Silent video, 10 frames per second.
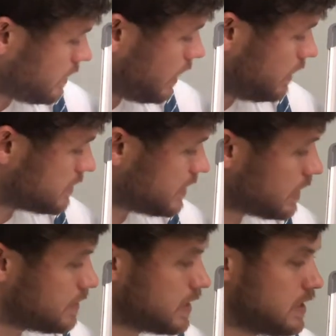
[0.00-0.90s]
The second
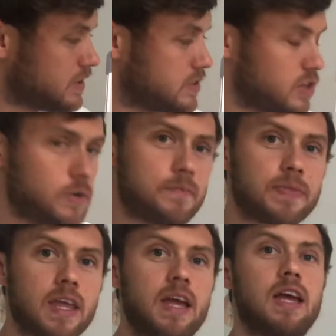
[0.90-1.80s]
thing you need to do,
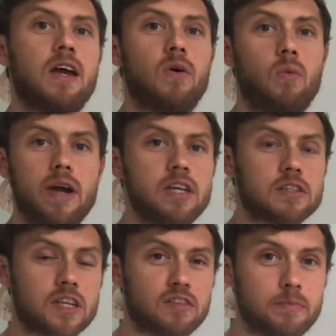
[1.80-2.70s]
weigh
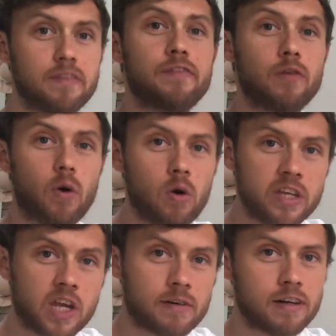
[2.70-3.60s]
yourself before you
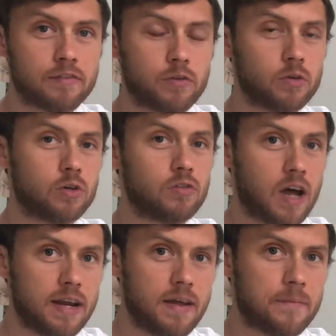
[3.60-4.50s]
go out for your
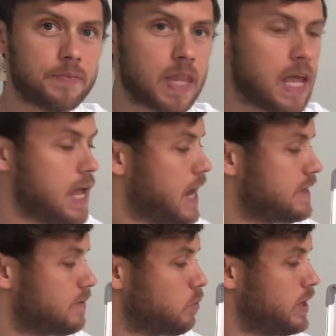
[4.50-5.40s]
run, and
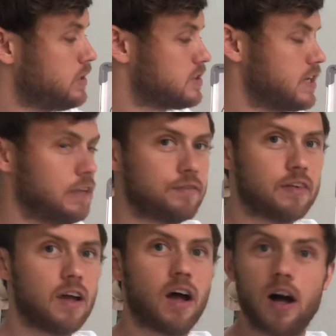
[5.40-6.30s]
then weigh yourself
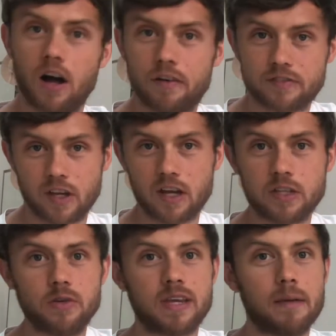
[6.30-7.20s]
after
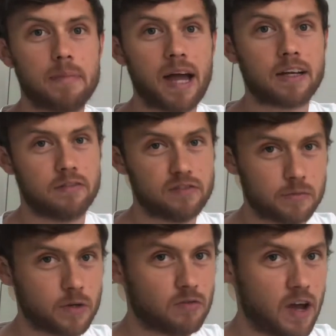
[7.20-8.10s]
you get back from
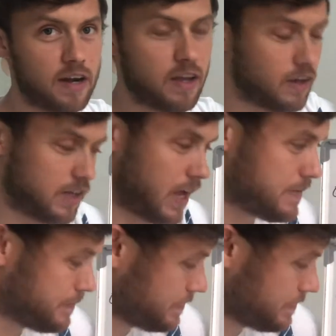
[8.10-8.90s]
your run, okay?